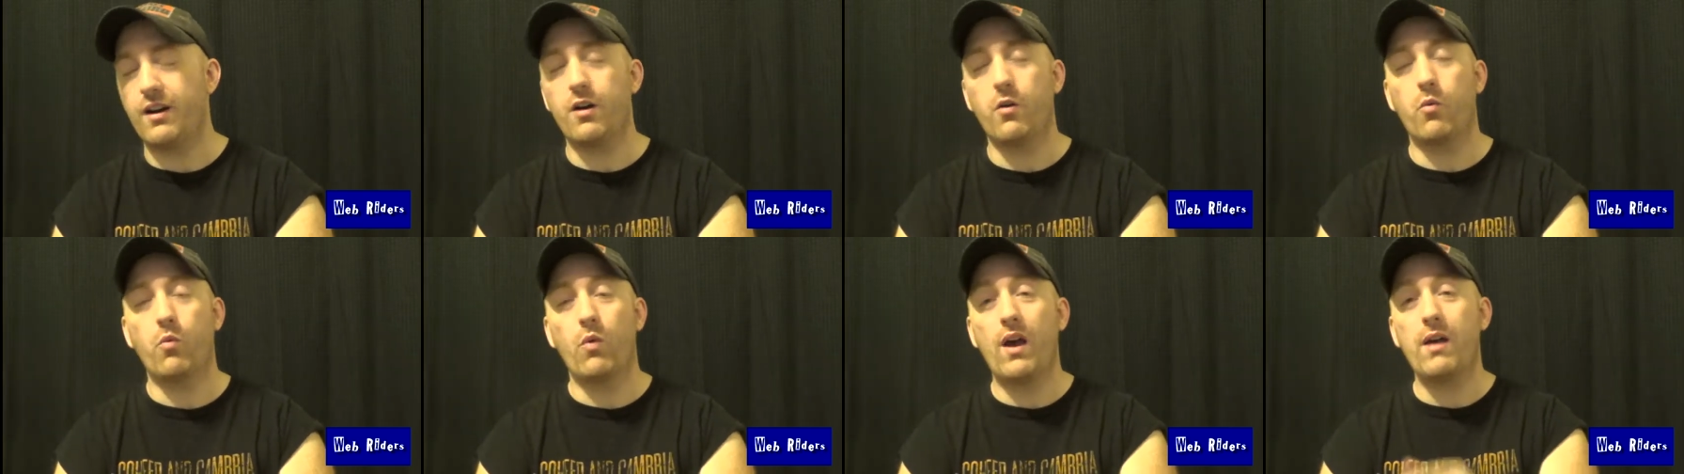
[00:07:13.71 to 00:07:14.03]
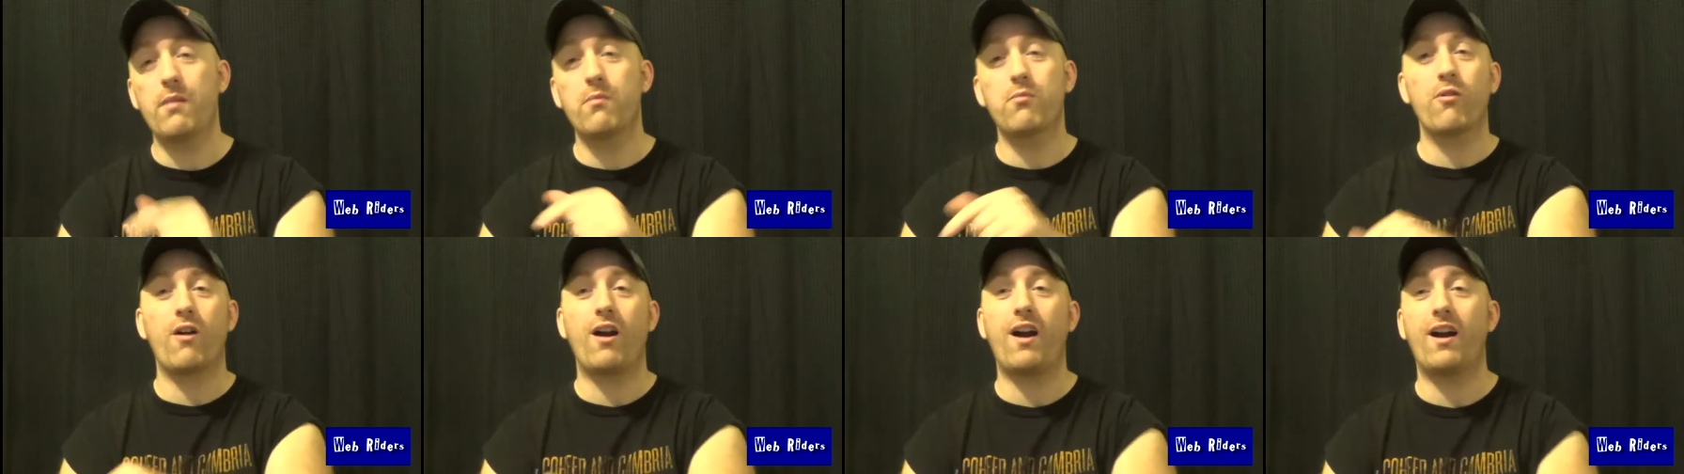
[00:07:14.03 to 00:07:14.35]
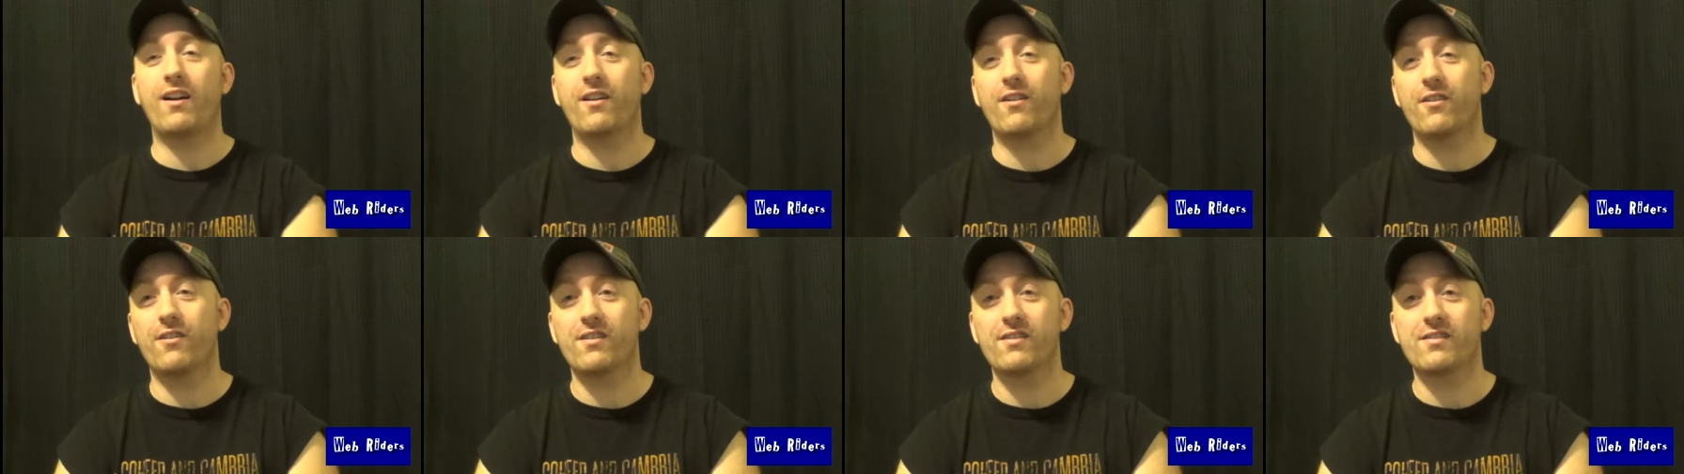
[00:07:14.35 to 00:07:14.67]
web
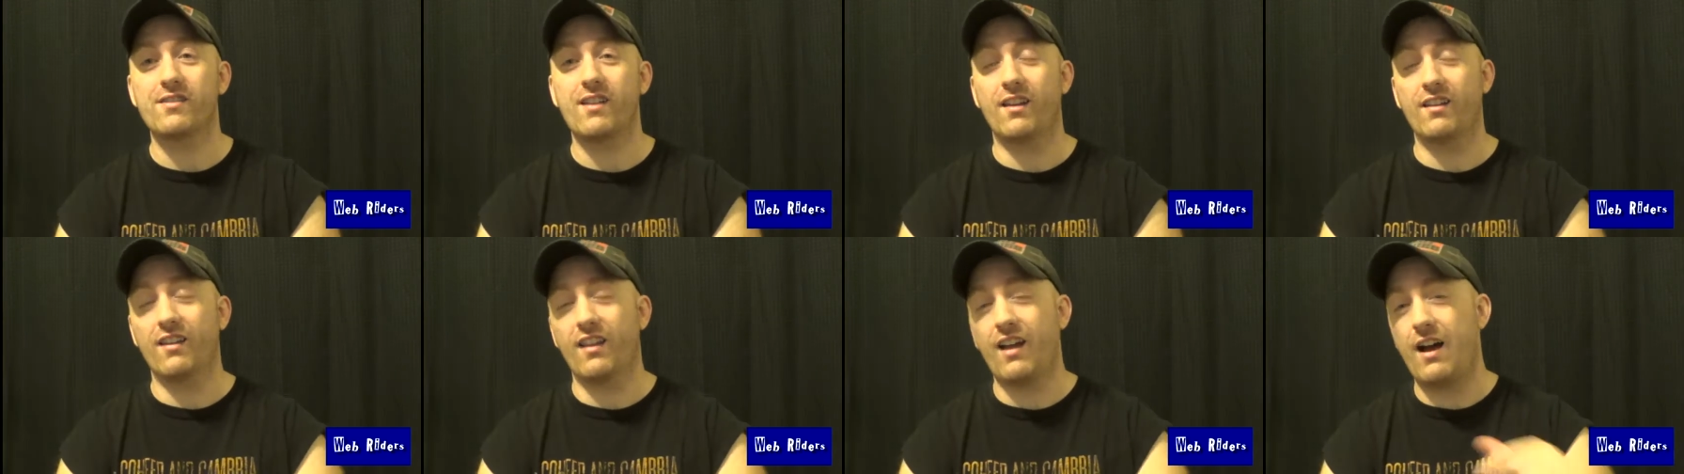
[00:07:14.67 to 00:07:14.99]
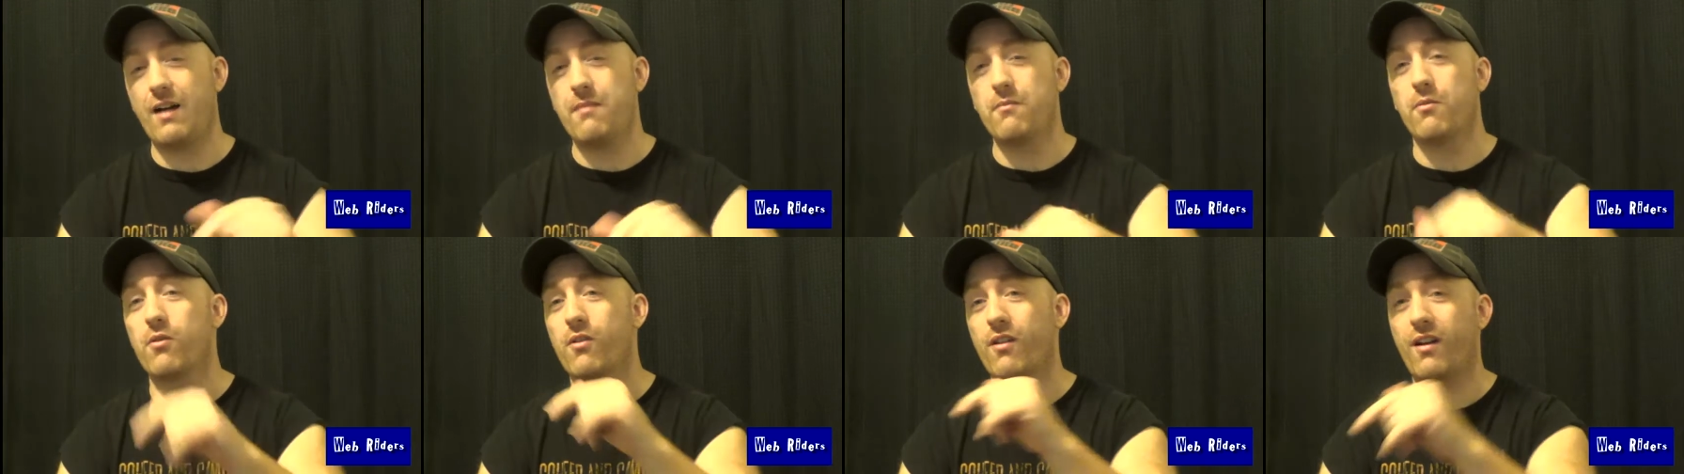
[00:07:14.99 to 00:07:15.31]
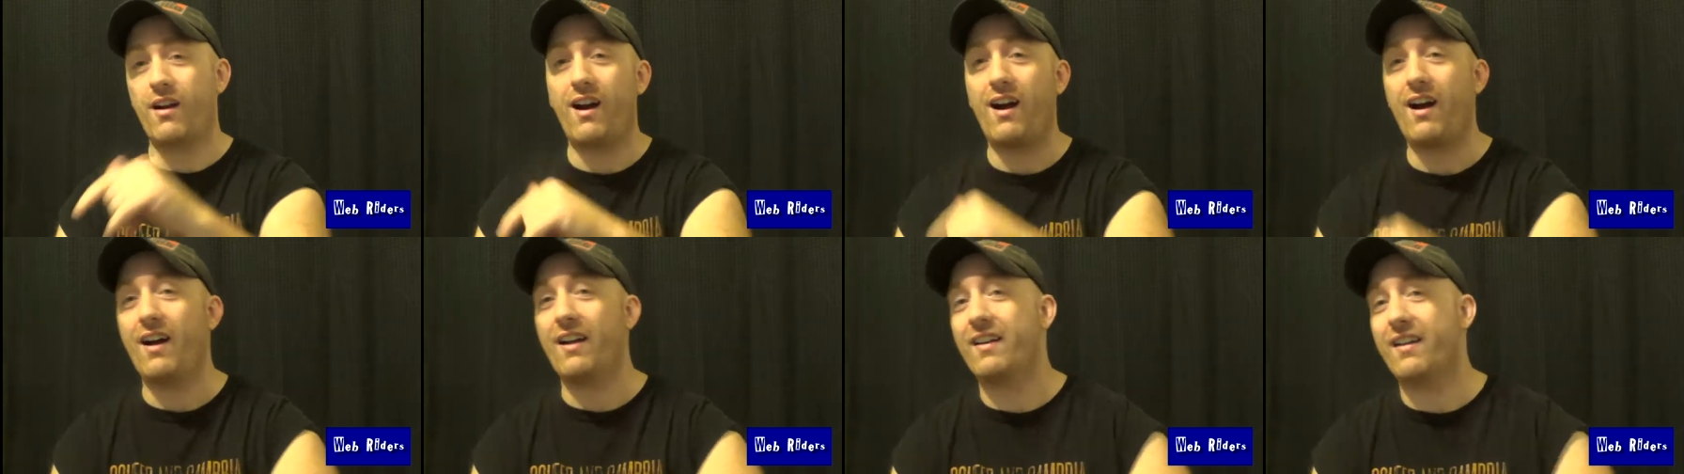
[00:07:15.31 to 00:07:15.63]
writers a lot more
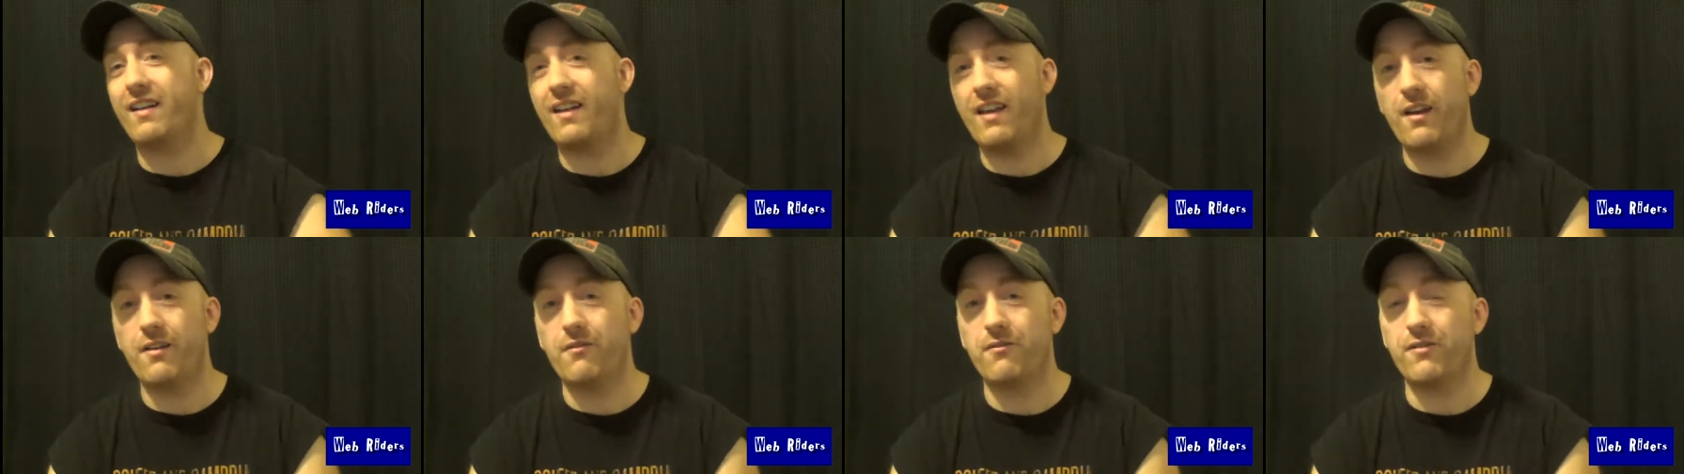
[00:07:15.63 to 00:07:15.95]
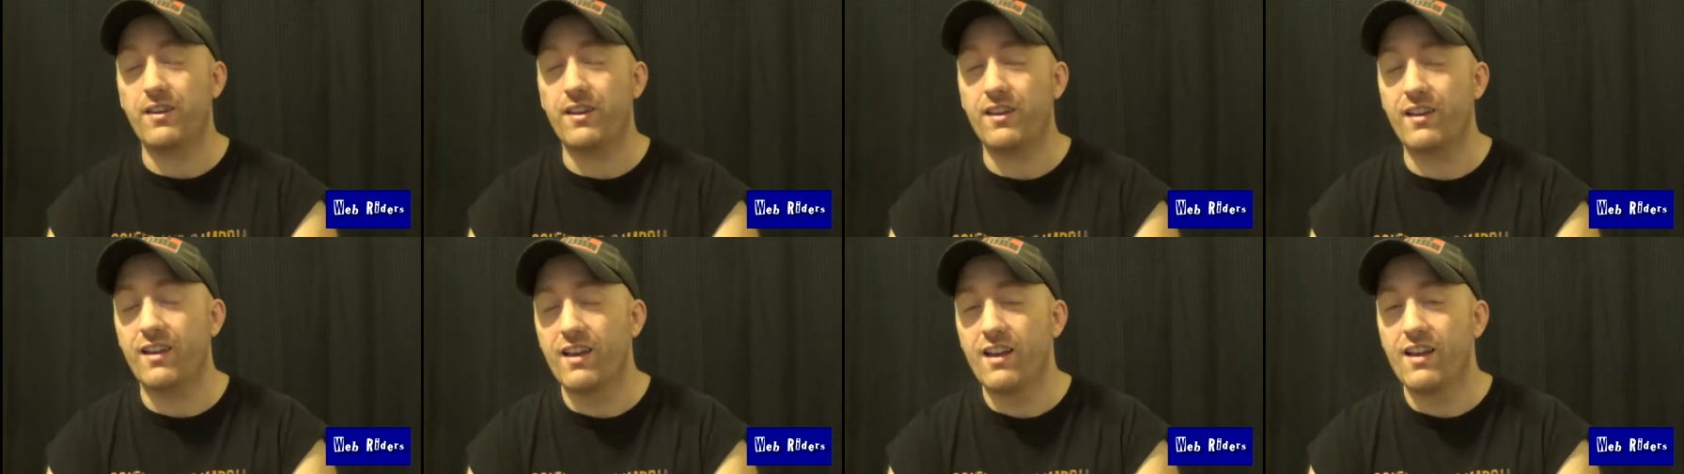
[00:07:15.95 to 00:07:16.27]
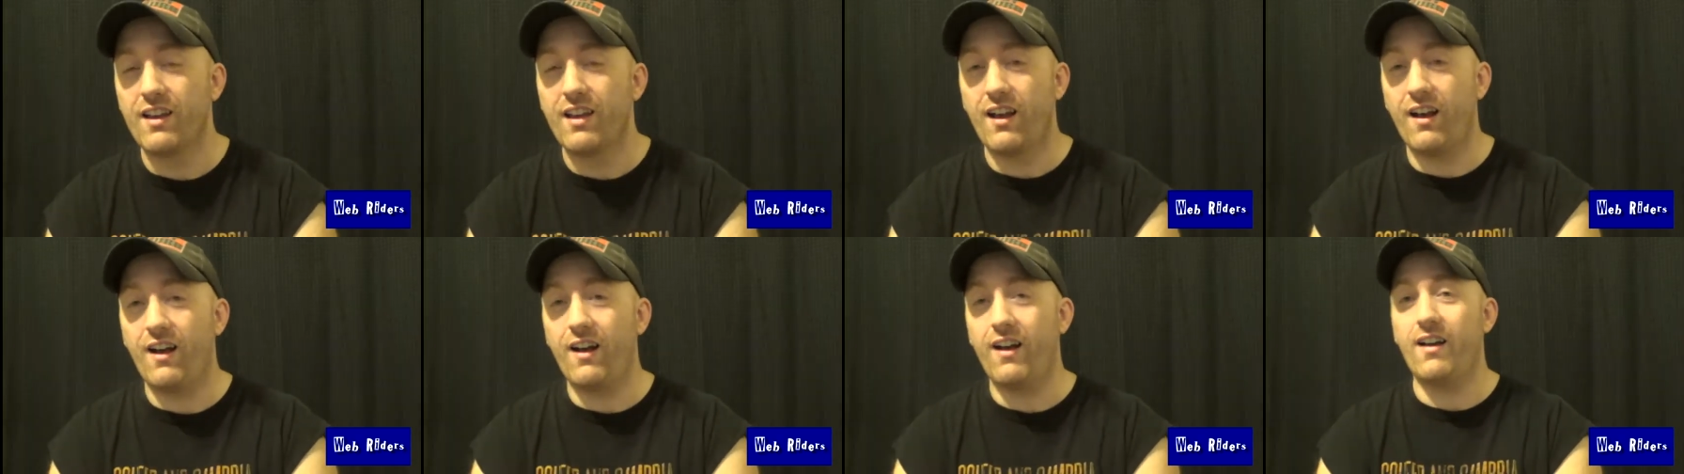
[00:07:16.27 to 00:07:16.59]
hot and heavy
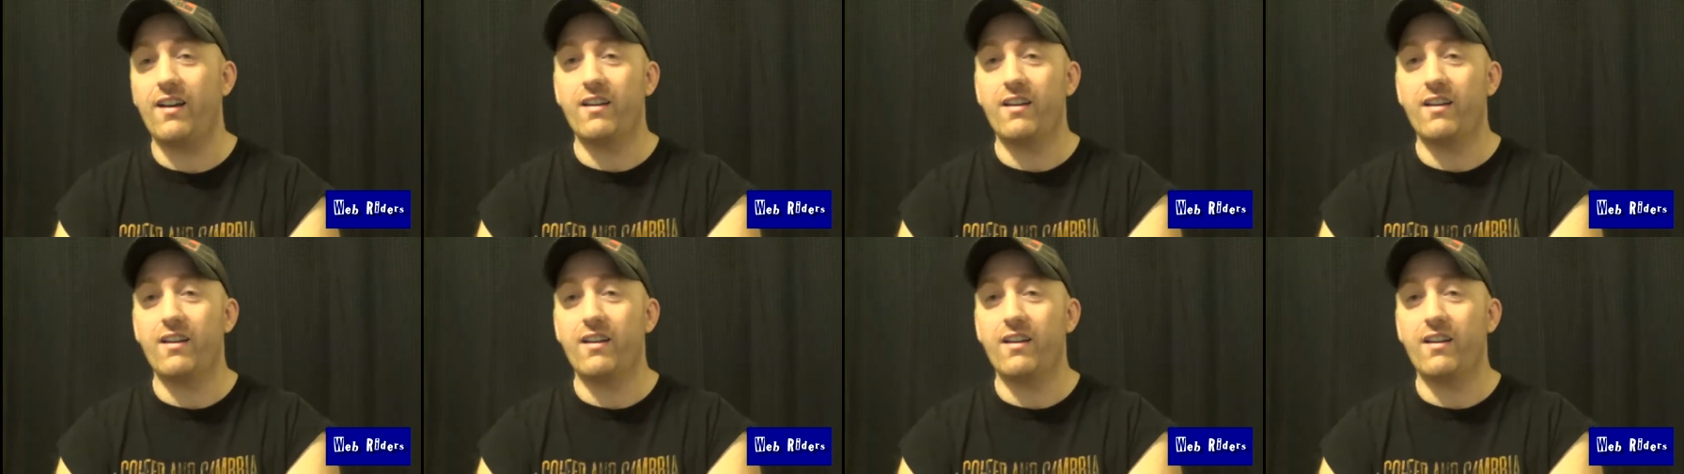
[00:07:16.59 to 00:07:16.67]
uh,